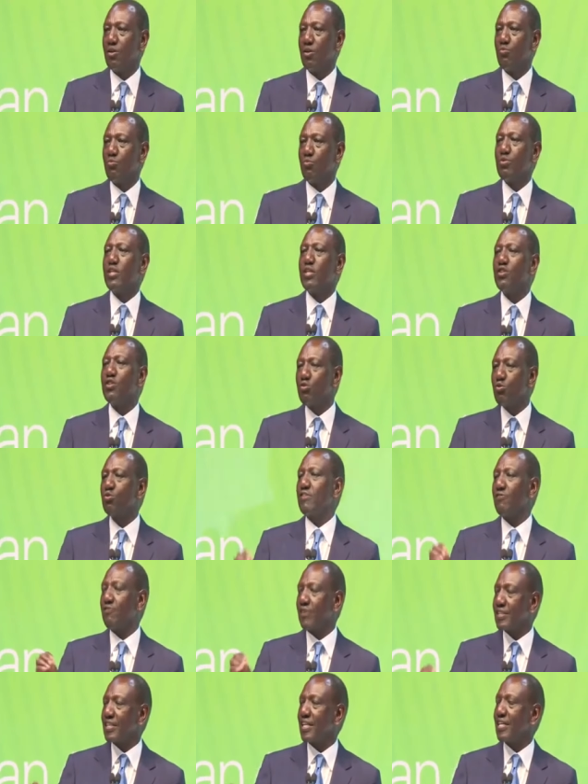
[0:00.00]
we use the
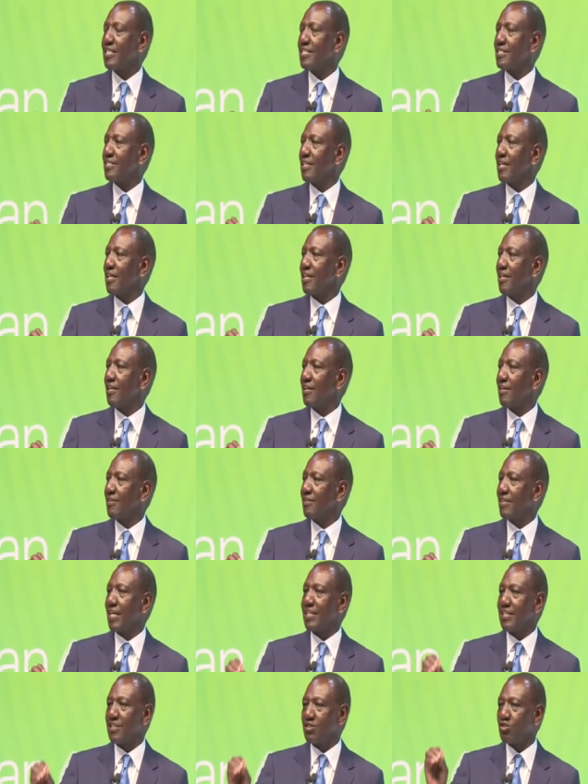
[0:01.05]
fertilizer
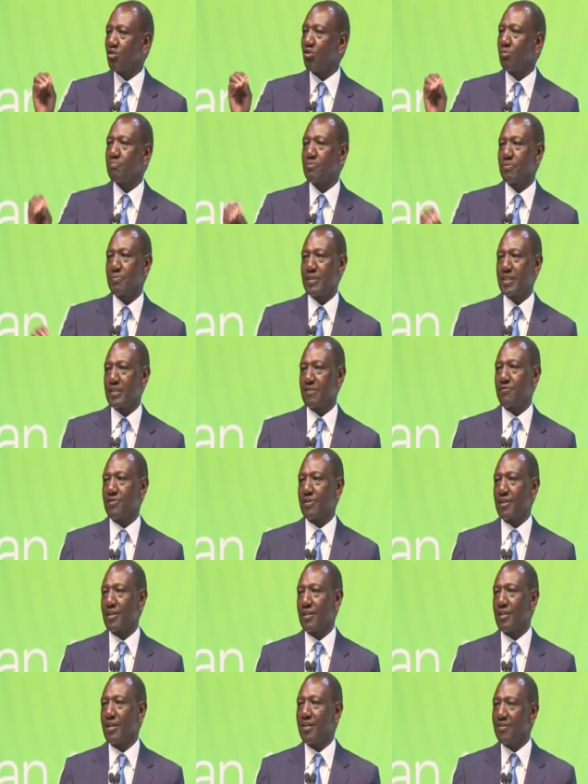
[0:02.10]
that is crop-specific.
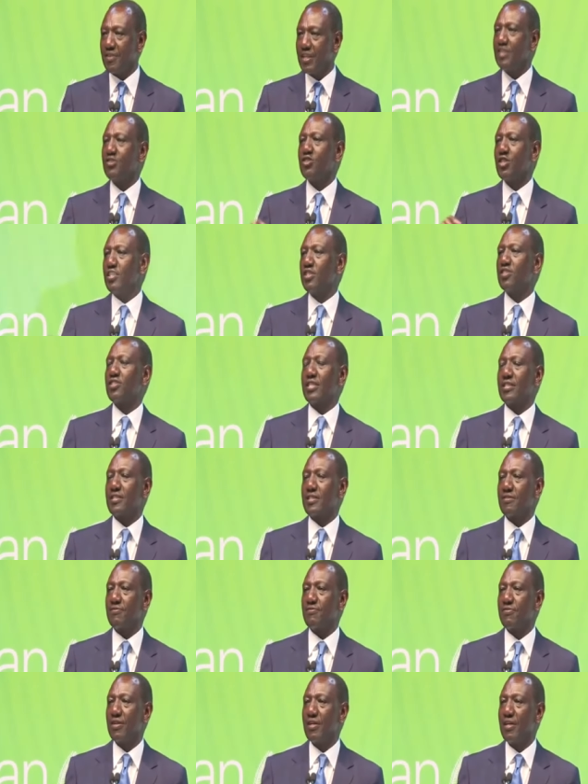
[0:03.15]
This
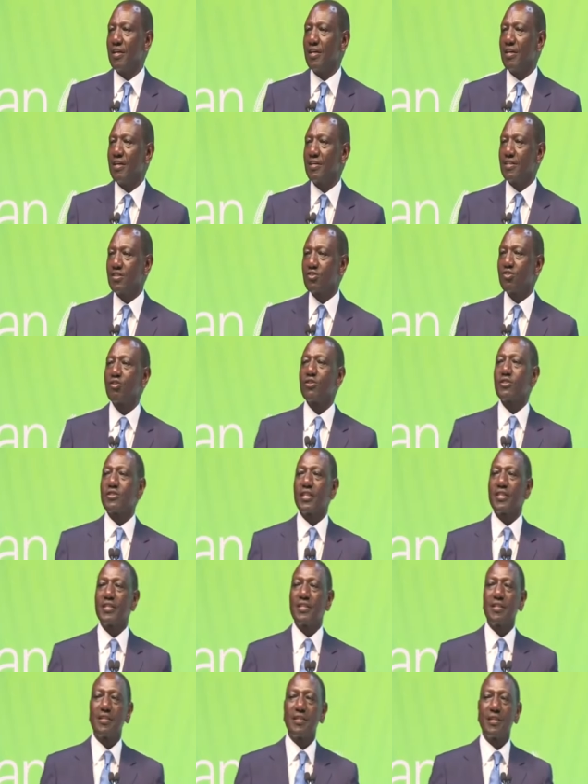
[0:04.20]
initiative
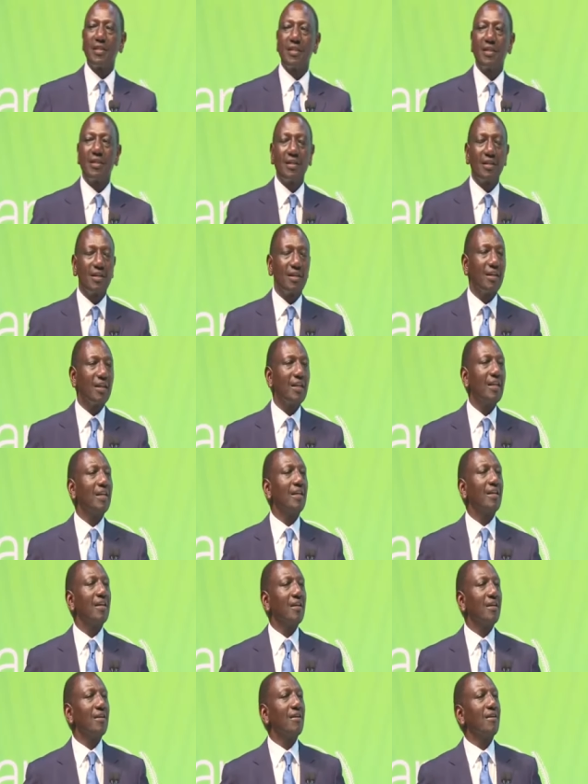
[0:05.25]
resulted
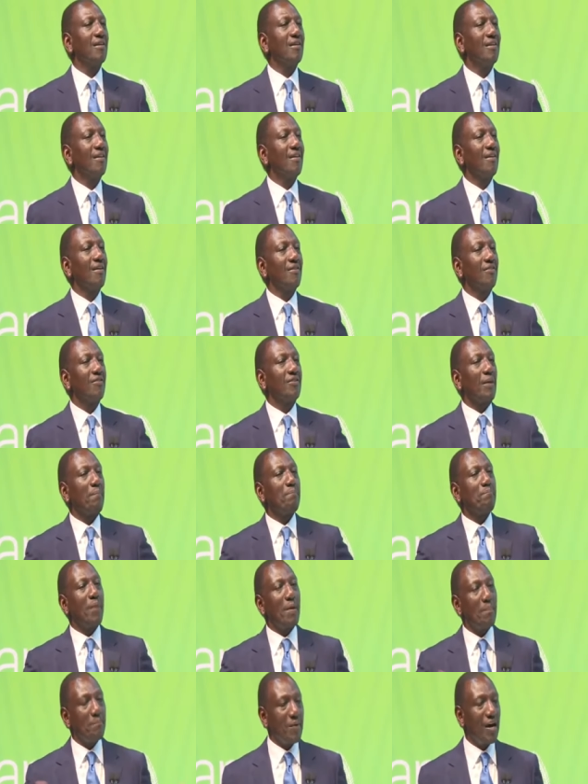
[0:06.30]
in the
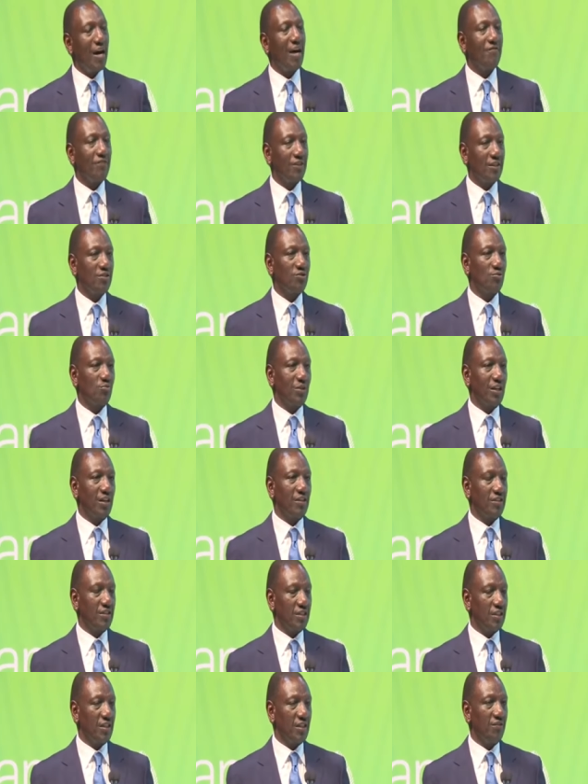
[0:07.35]
bumper harvest we
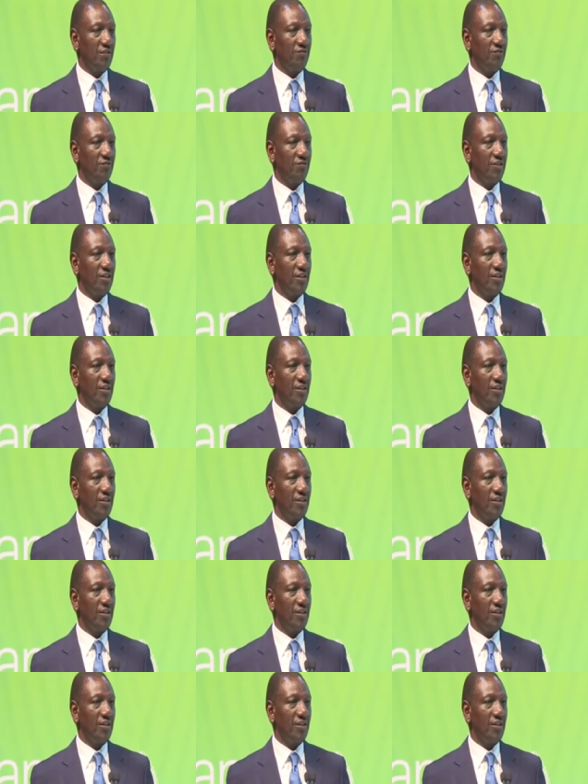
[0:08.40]
received,